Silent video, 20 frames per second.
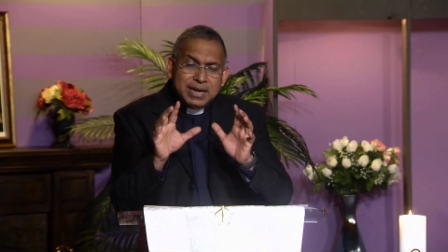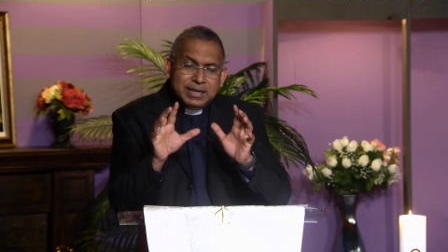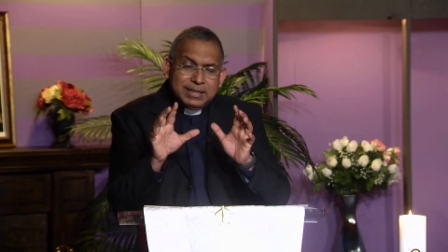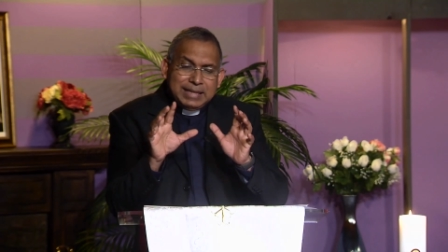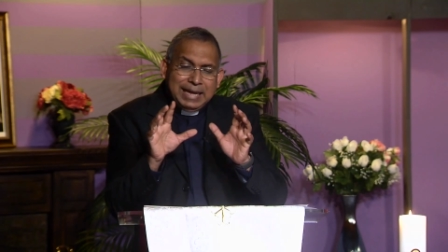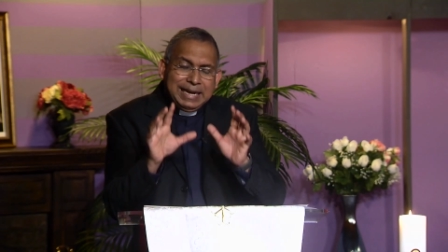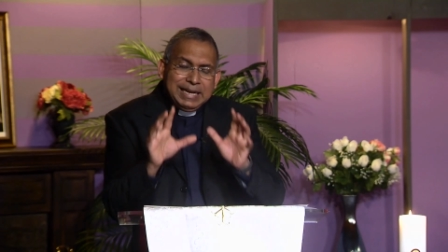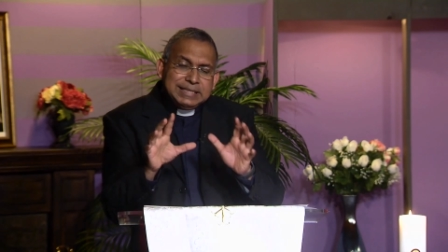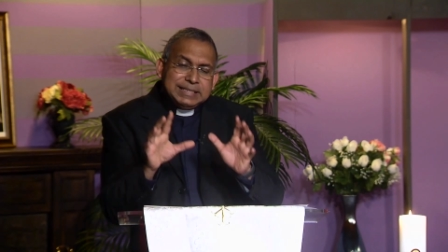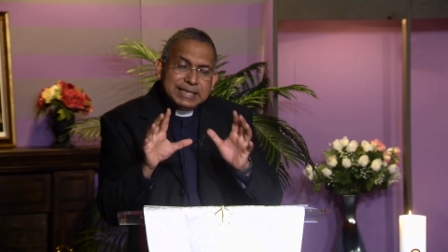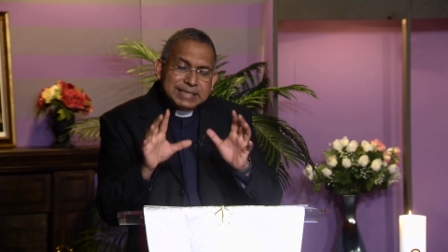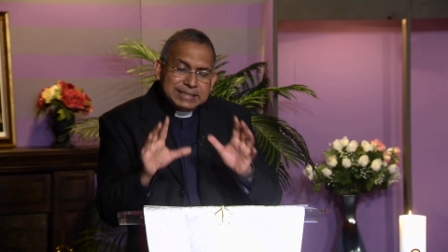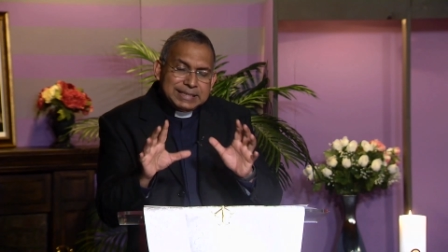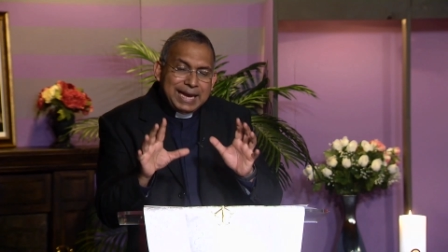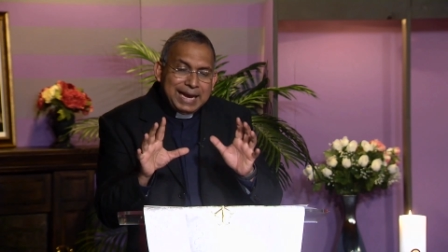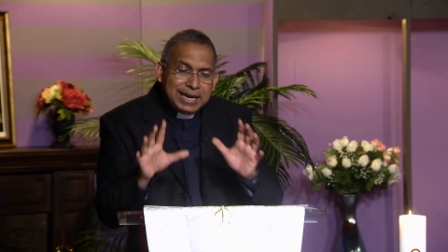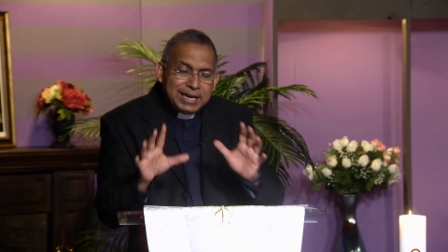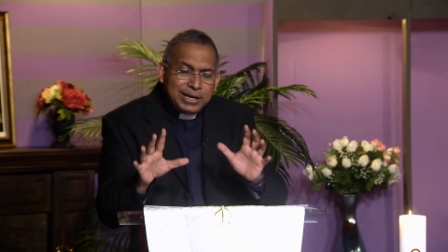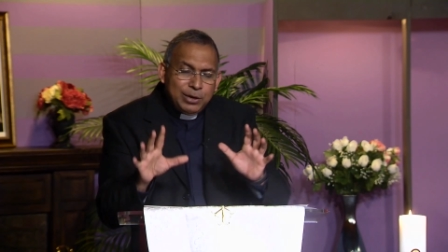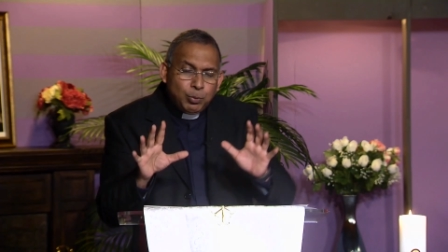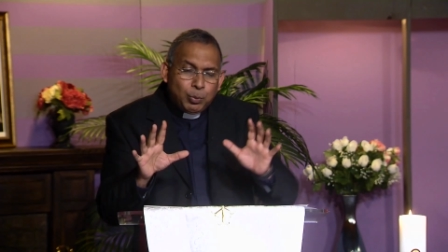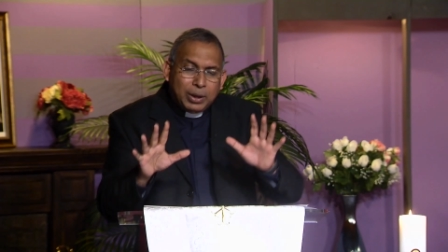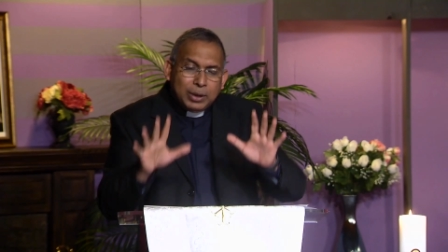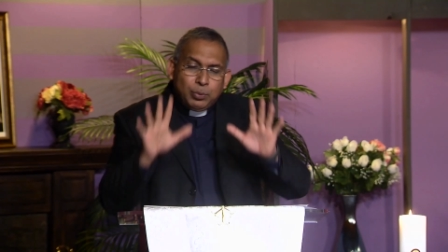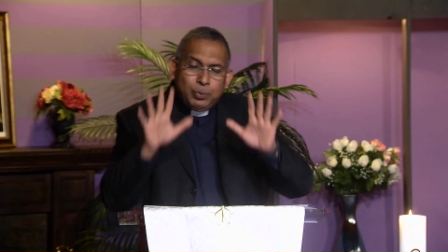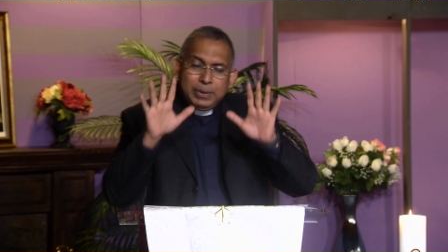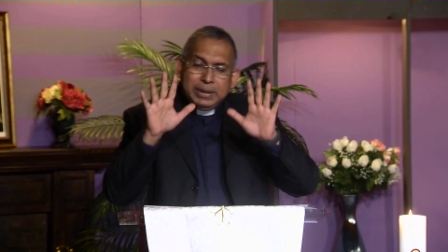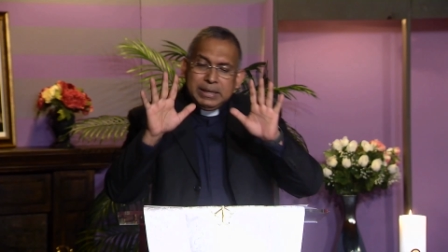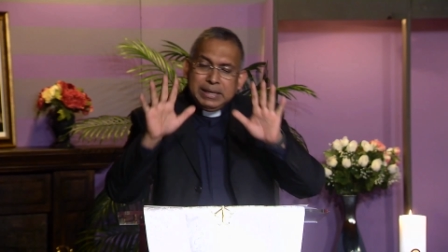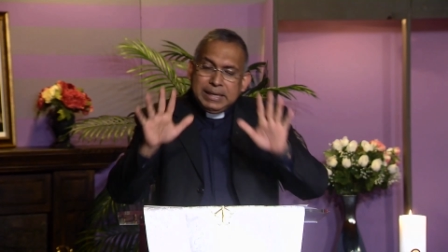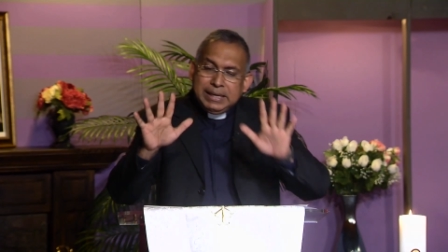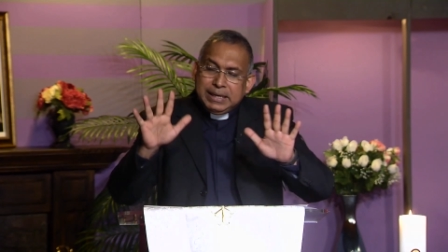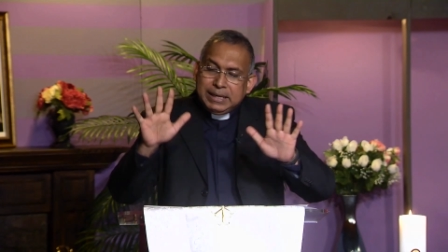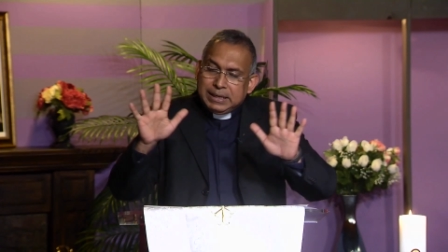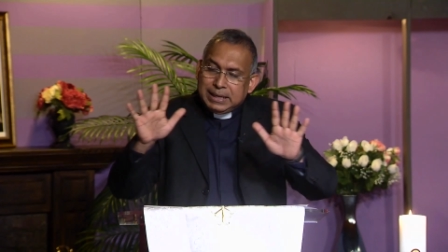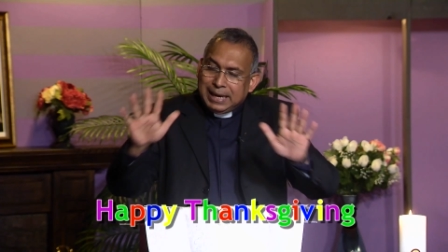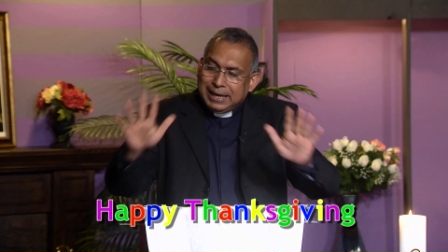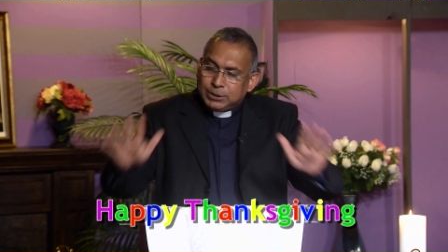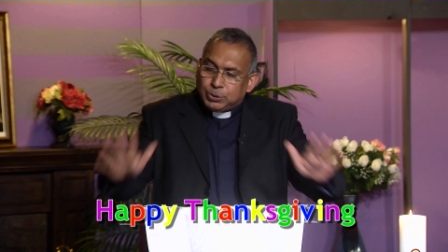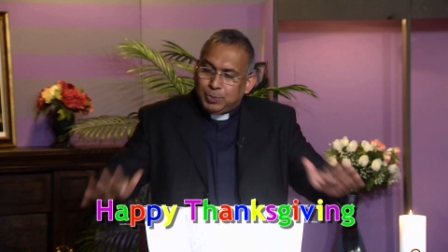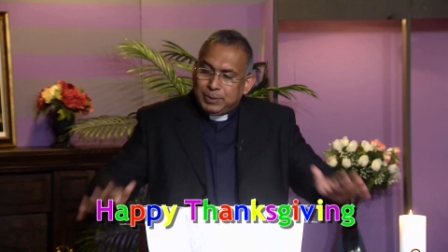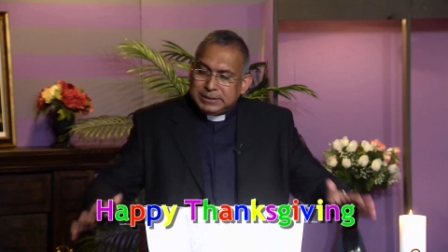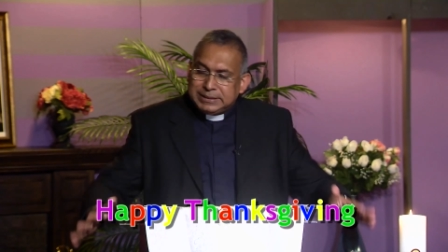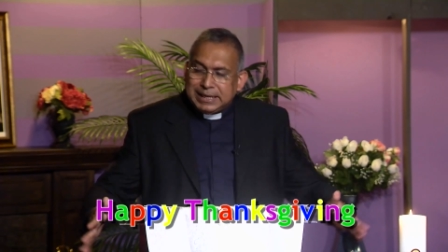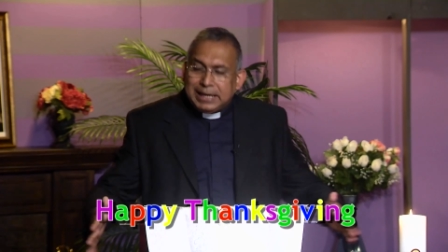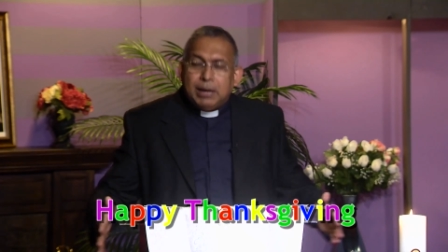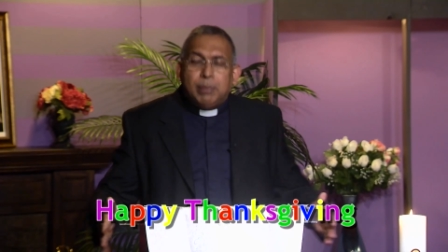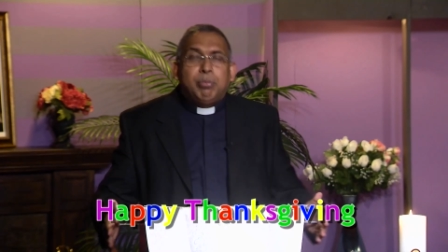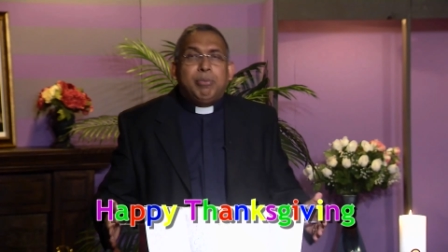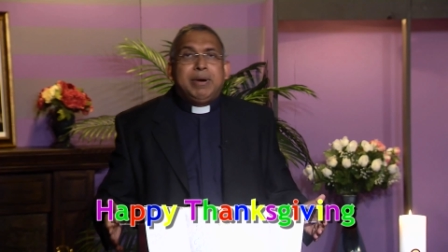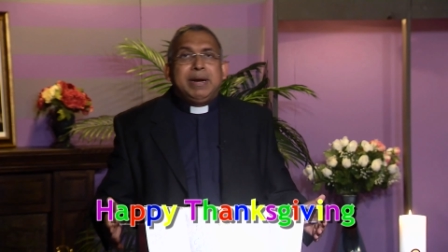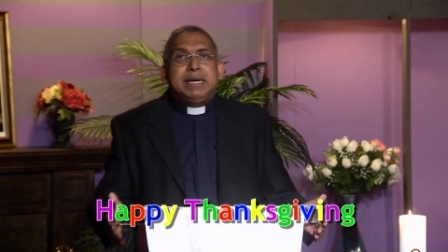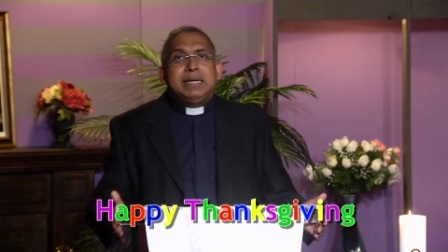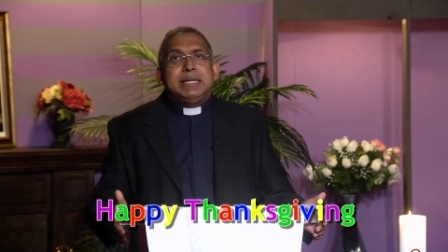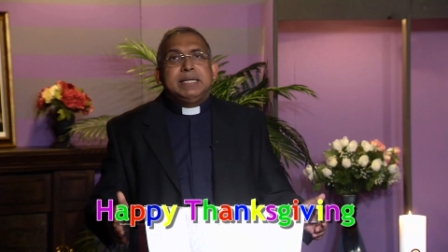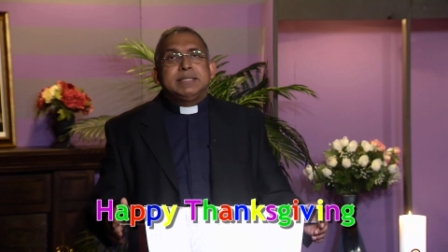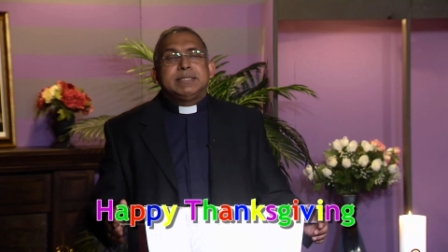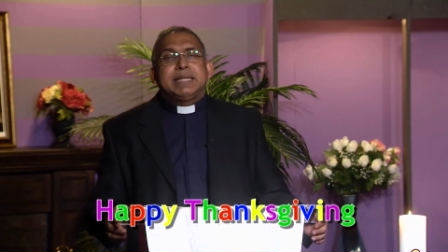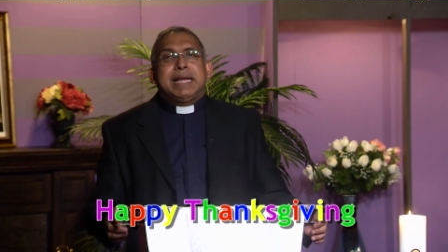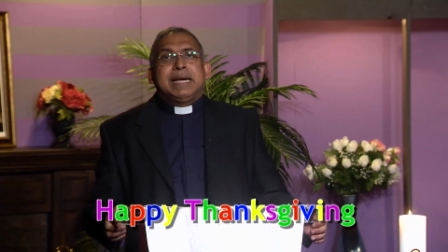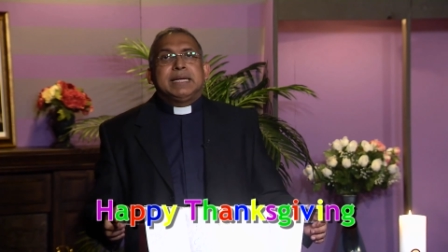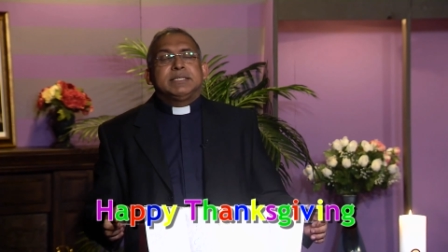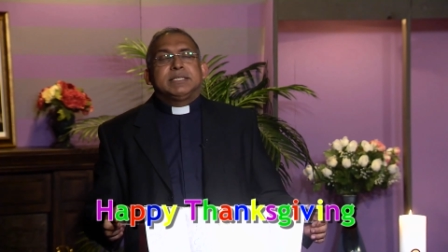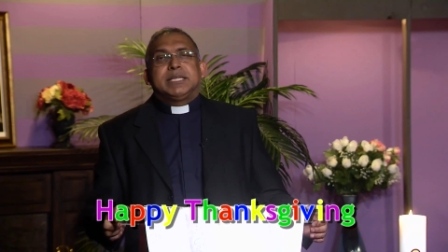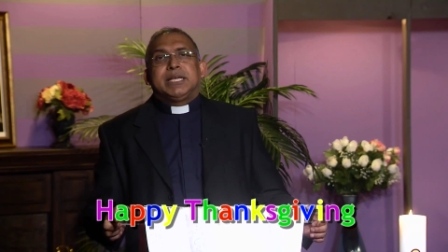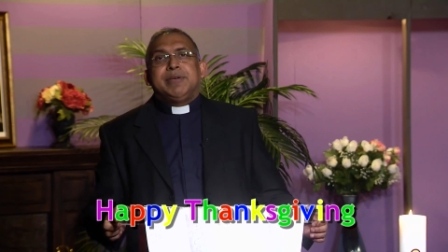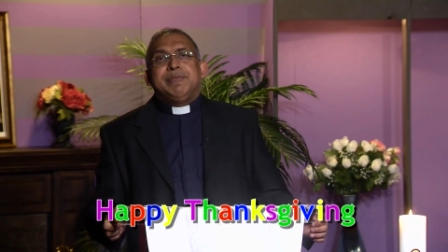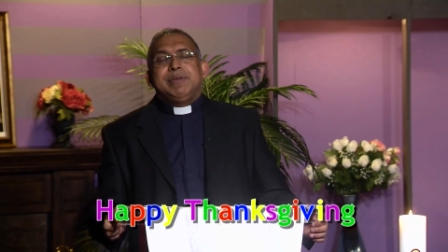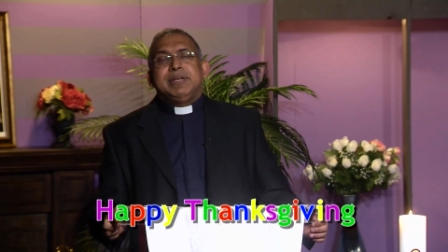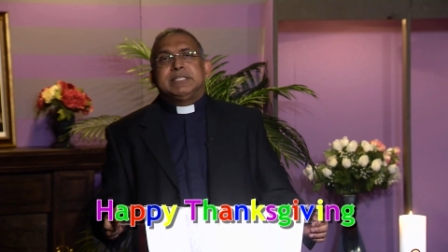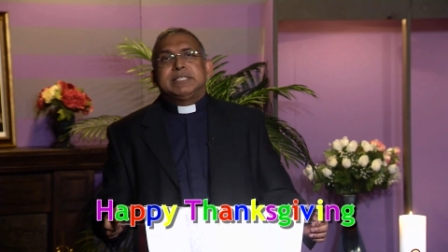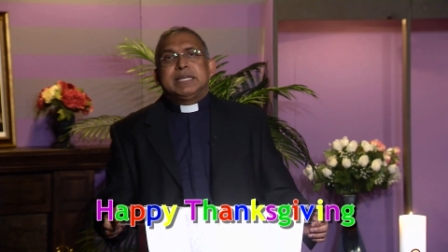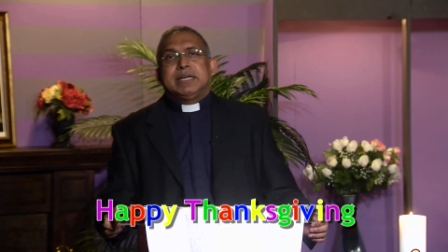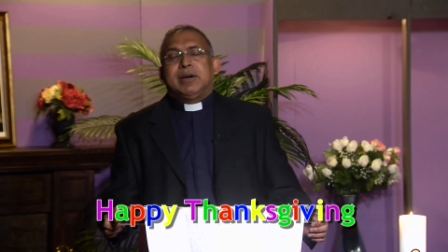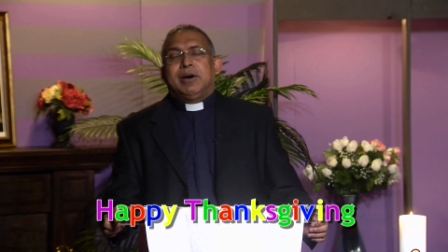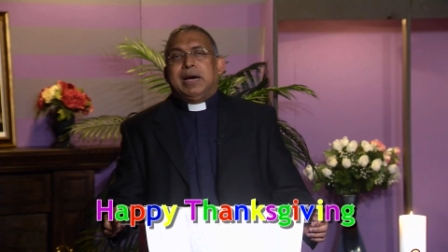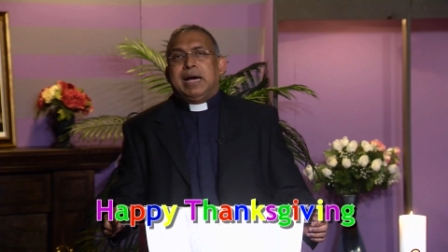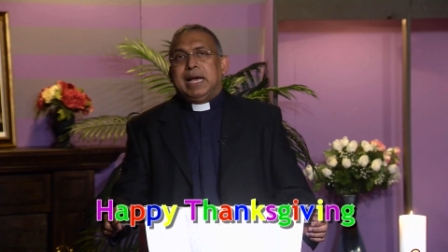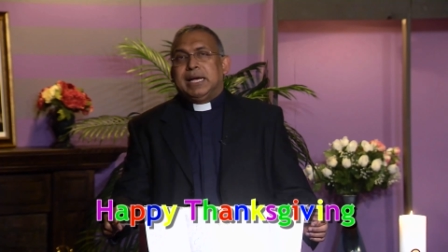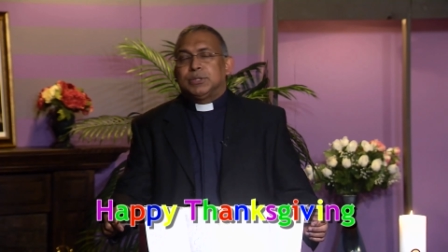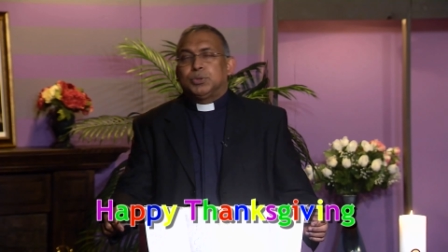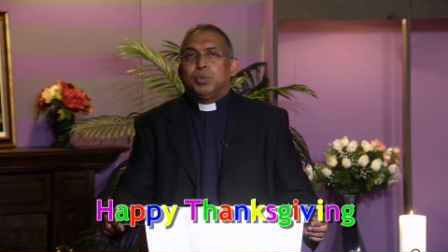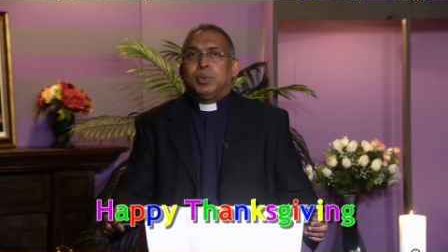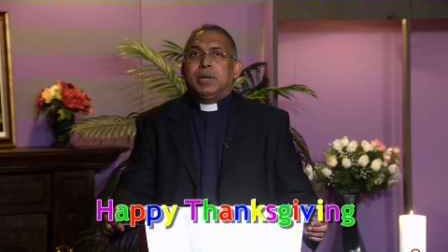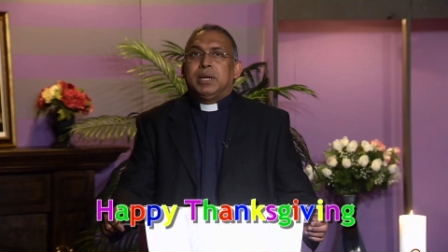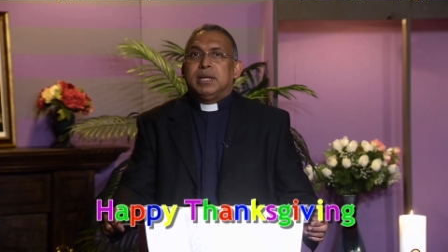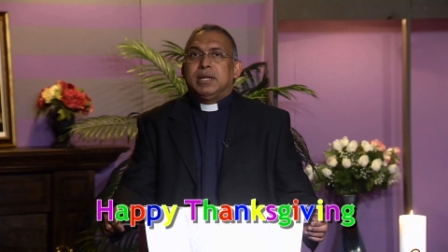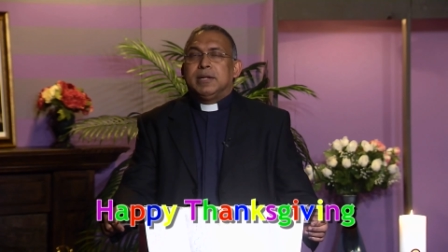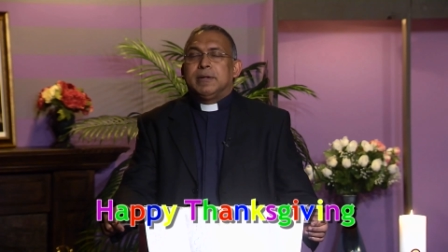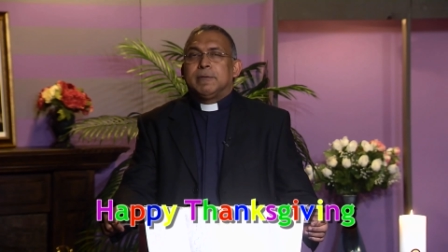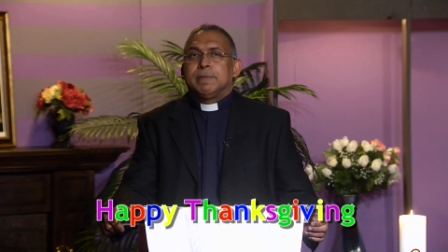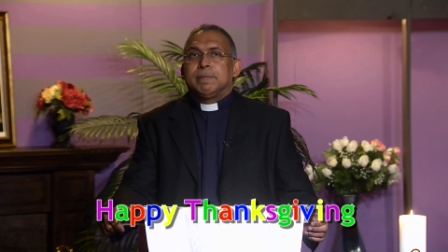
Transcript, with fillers: that is exactly what we need as we celebrate this Thanksgiving as well.